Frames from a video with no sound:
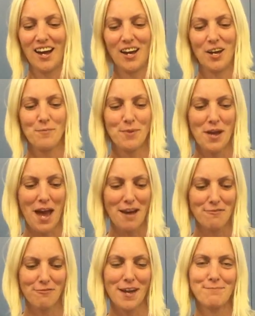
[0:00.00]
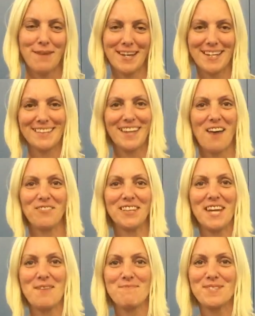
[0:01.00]
I hope you have fun making lava
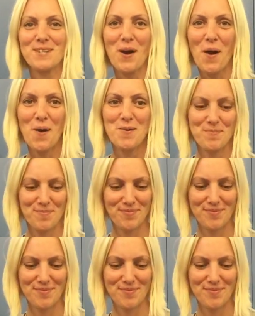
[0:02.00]
lamps at home.